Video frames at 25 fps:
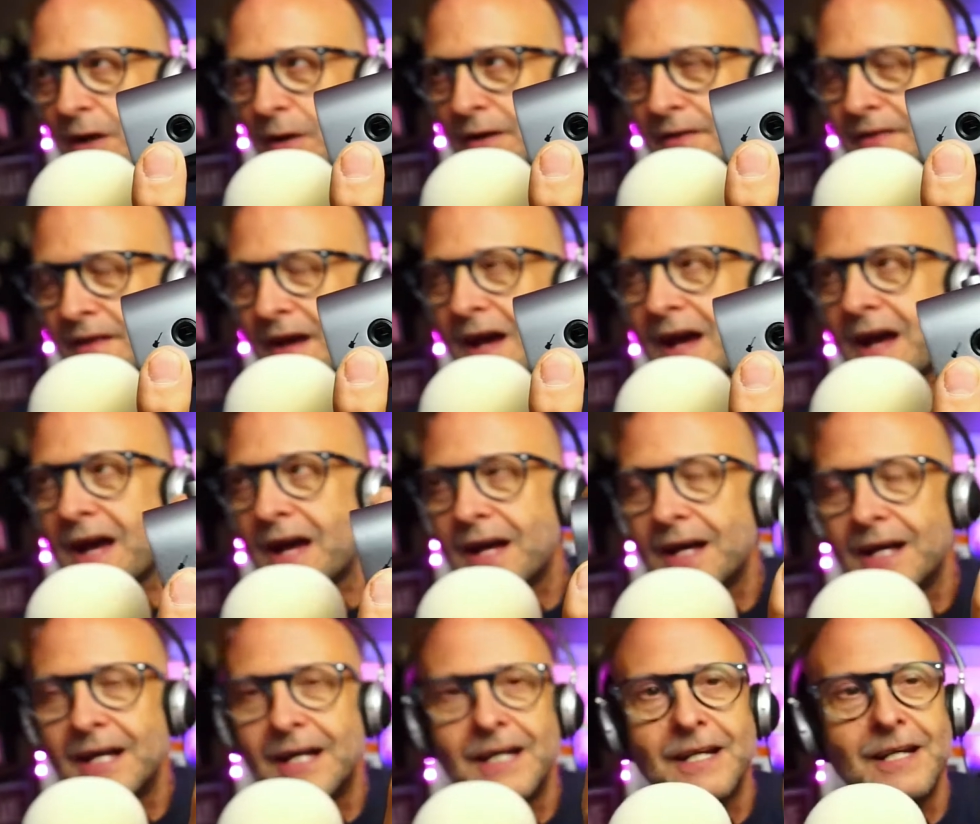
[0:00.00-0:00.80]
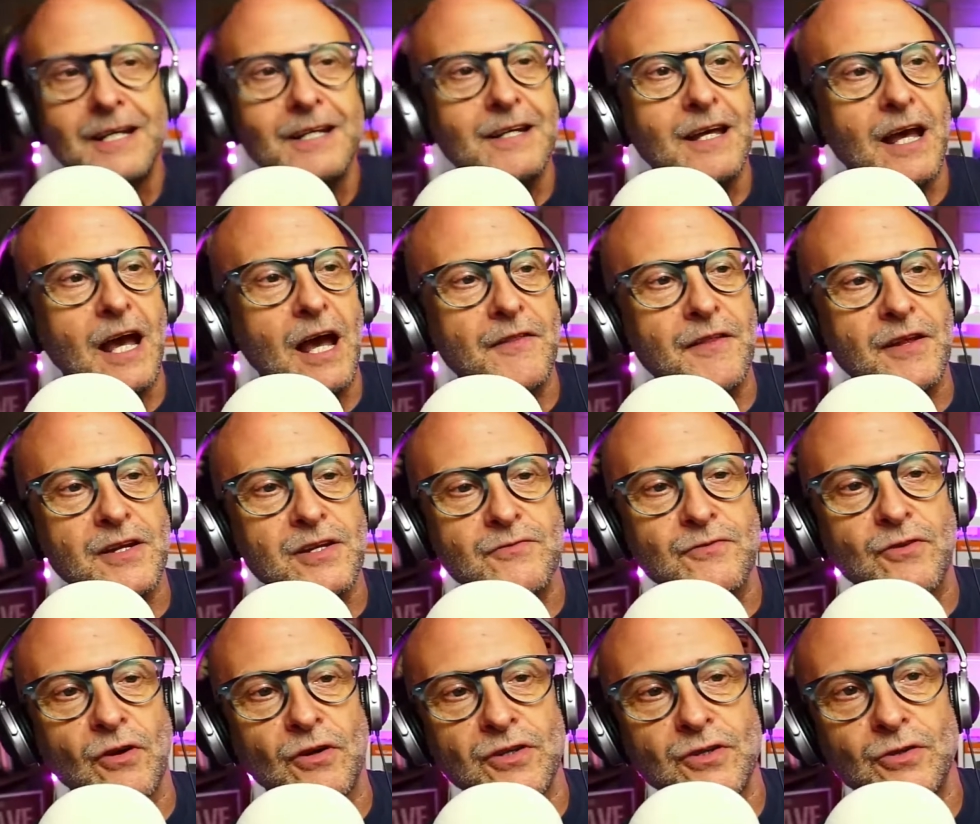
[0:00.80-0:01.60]
in there, and then
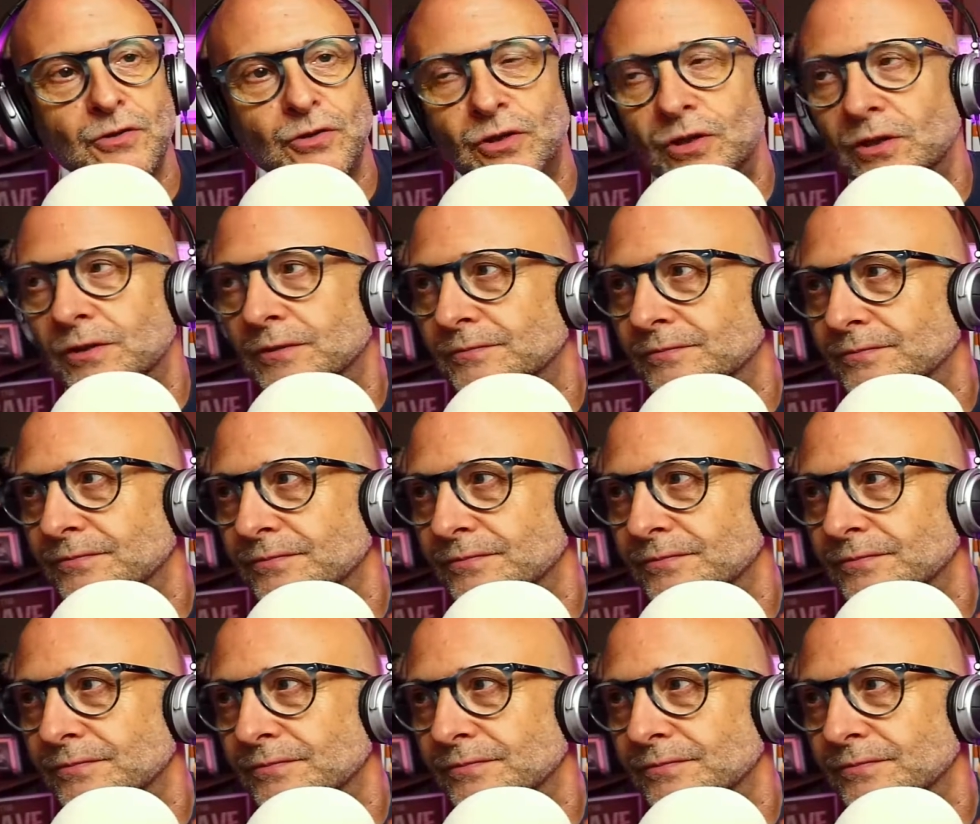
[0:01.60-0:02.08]
you've got your